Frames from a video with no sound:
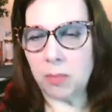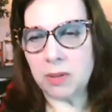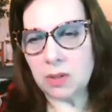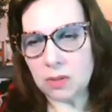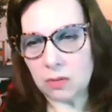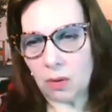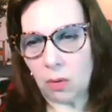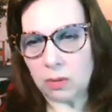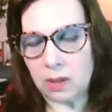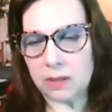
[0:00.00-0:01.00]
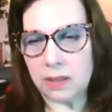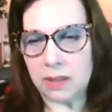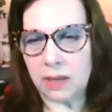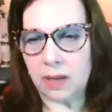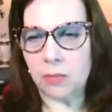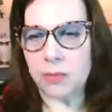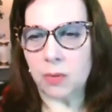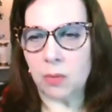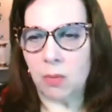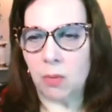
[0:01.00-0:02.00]
but just hold on to the name
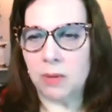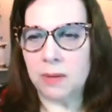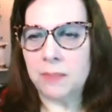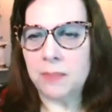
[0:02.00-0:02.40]
for a moment.